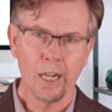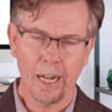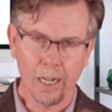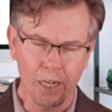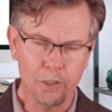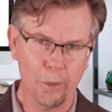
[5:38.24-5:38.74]

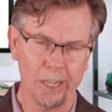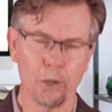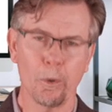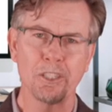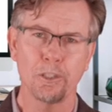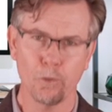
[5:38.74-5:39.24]
a greater
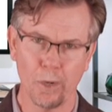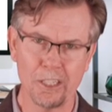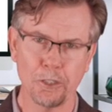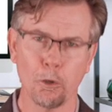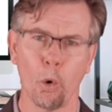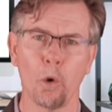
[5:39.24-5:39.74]
range of credit
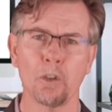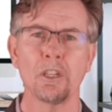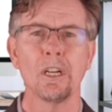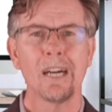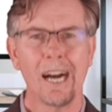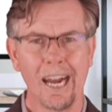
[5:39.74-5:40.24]
scores,
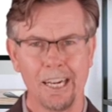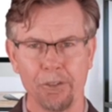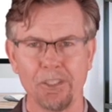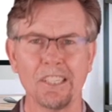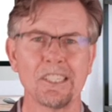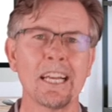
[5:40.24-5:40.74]
higher
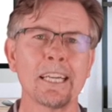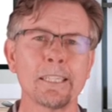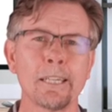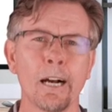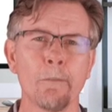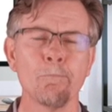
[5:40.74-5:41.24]
debt to
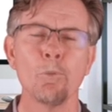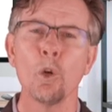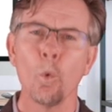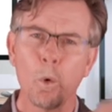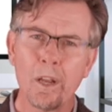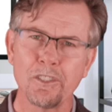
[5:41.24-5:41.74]
income.
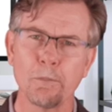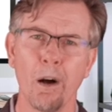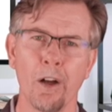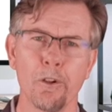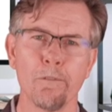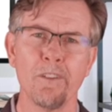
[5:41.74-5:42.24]
We have some
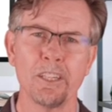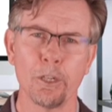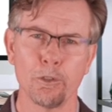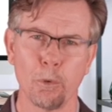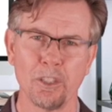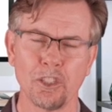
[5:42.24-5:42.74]
other
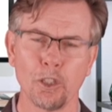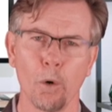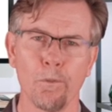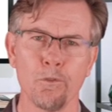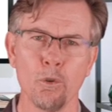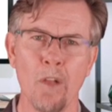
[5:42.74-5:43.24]
videos which go
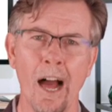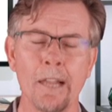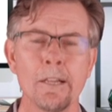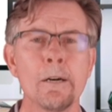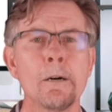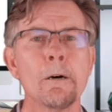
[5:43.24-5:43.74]
through
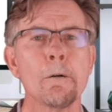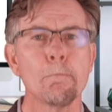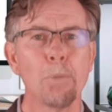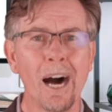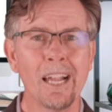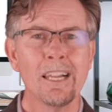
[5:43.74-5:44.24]
that.
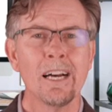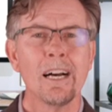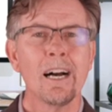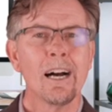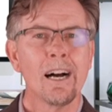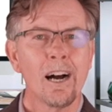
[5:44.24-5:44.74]
But
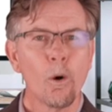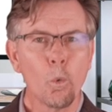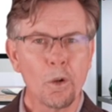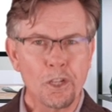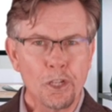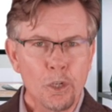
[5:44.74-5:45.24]

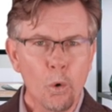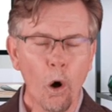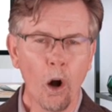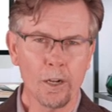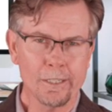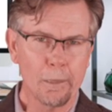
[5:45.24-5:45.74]
when you
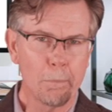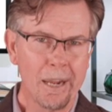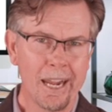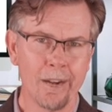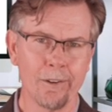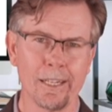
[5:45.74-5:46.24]
are
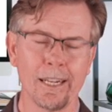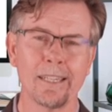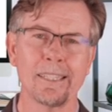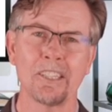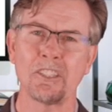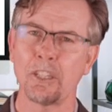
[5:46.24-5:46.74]
comparing
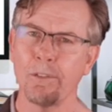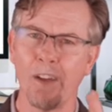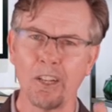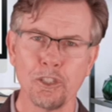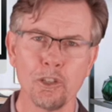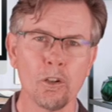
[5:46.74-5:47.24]
against
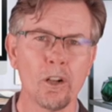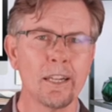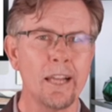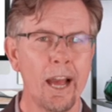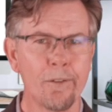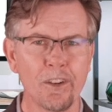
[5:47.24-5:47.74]
conventional
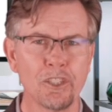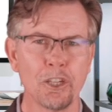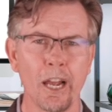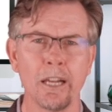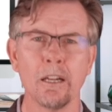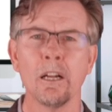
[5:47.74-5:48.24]
and
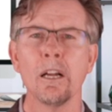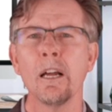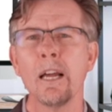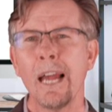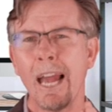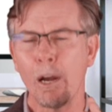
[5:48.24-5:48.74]
FHA,
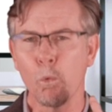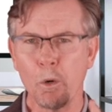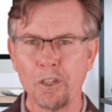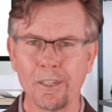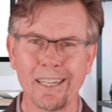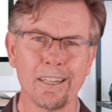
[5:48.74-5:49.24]
and when
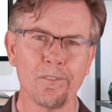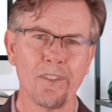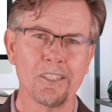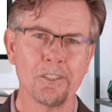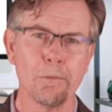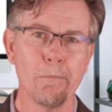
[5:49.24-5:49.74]
you're getting
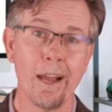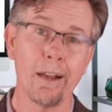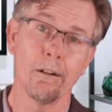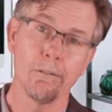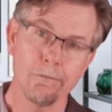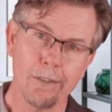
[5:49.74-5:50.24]
things in the
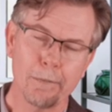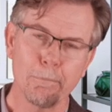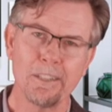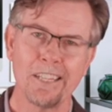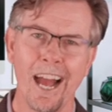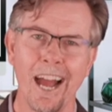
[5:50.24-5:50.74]
mail, like my
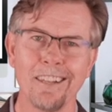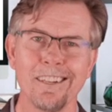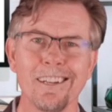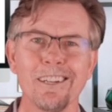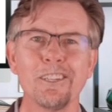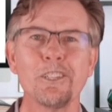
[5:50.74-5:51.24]
dad,
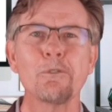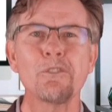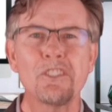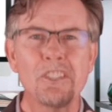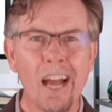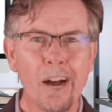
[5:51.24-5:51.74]
you
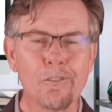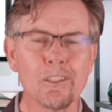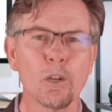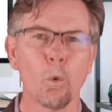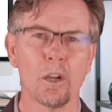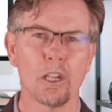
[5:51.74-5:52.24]

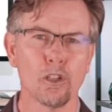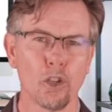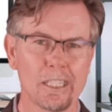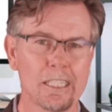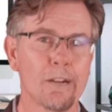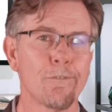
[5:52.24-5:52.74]
definitely want to
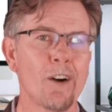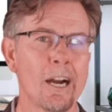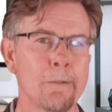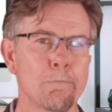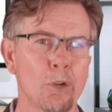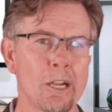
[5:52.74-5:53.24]
look at the
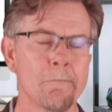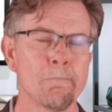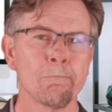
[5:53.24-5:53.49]
fine print,